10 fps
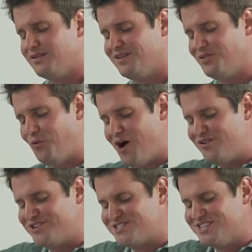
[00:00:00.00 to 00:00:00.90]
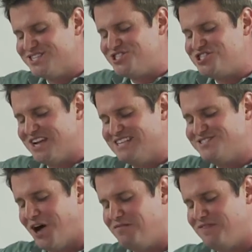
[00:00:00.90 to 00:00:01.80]
and the water just
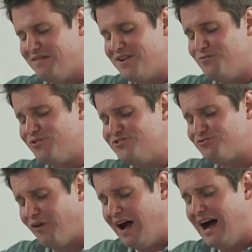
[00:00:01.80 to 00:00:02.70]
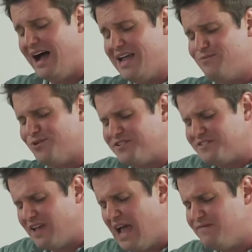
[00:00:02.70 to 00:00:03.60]
sheds off of it, and we're dry and we're
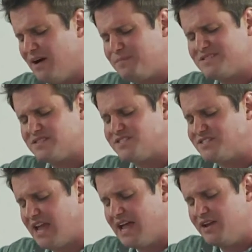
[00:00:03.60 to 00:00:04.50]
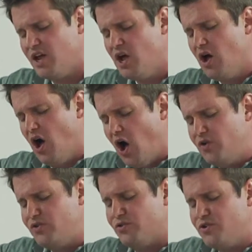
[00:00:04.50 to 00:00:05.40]
safe. Help us to stand
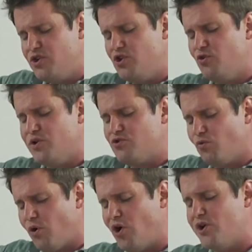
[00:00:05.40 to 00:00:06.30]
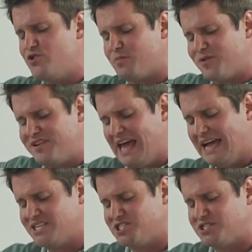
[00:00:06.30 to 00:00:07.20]
under you and your word and your
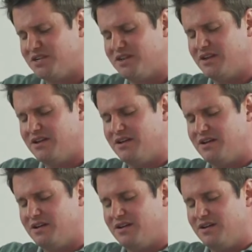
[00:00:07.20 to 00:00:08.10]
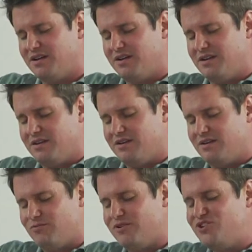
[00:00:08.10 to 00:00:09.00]
protection,
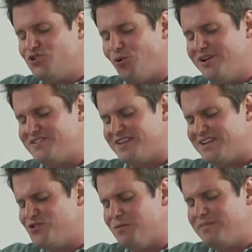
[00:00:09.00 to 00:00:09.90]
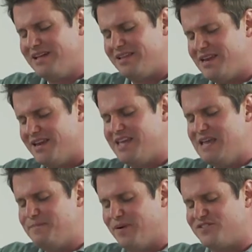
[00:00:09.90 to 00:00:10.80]
rejoicing in your ability to
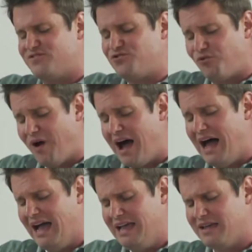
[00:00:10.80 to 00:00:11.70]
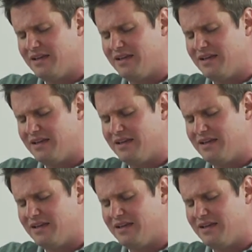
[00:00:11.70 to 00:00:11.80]
keep us dry